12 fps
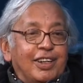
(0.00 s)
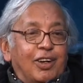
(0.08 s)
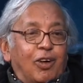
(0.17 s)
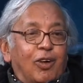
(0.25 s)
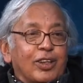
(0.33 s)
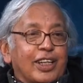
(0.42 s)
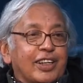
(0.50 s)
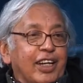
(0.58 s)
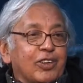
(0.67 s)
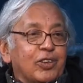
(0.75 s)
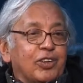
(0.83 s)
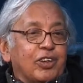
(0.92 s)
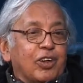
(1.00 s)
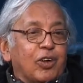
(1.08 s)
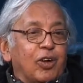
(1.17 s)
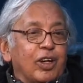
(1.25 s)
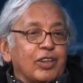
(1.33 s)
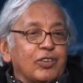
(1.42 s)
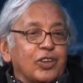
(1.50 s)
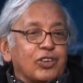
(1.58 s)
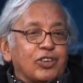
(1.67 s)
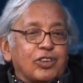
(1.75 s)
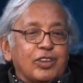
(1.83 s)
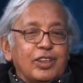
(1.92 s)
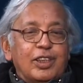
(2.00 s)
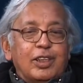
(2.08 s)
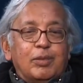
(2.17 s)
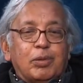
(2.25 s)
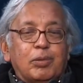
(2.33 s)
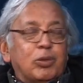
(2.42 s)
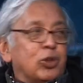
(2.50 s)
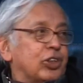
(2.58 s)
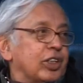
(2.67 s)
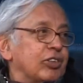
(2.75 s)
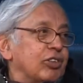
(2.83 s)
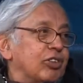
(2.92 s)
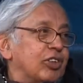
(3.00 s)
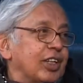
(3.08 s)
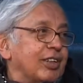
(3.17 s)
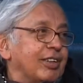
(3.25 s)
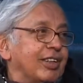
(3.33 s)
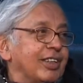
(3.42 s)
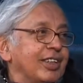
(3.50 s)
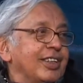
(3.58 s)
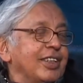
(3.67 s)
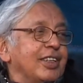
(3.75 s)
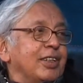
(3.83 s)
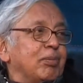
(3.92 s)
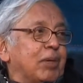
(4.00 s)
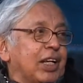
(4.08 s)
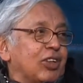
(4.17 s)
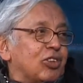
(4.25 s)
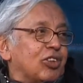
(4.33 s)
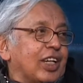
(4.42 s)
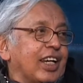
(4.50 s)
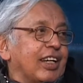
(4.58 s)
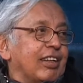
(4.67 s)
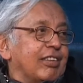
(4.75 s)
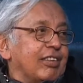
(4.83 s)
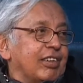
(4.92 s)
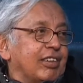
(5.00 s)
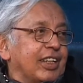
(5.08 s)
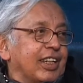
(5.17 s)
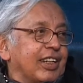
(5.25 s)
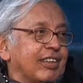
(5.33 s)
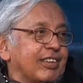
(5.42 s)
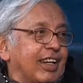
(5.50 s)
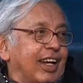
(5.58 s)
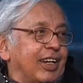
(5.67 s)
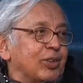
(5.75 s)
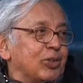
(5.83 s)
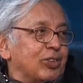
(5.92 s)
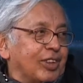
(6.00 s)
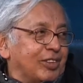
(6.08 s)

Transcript: all that I could recall was promotions and pay scales and dearness allowance and